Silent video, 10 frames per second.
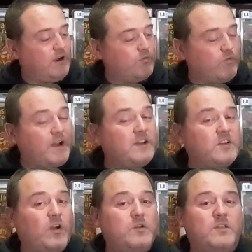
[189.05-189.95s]
ready to
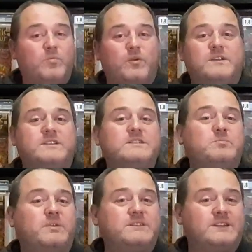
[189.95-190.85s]
go to the printers,
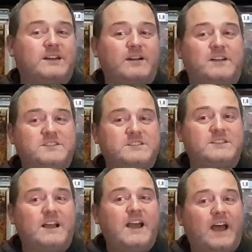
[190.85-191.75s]
but I
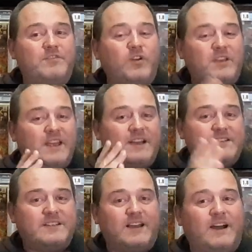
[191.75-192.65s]
just have not
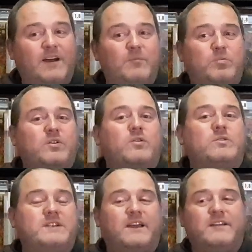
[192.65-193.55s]
yet put it
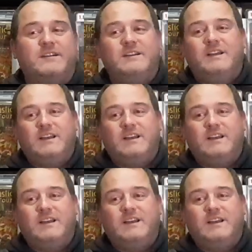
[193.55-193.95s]
all together.